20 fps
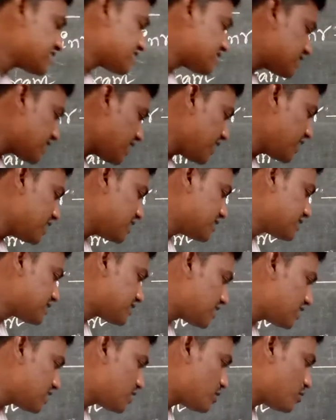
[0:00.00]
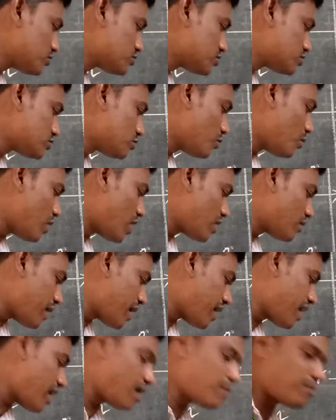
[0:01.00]
C is equals to 1
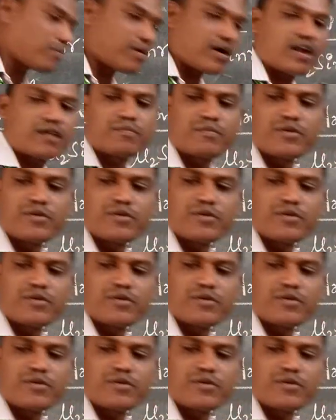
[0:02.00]
by upon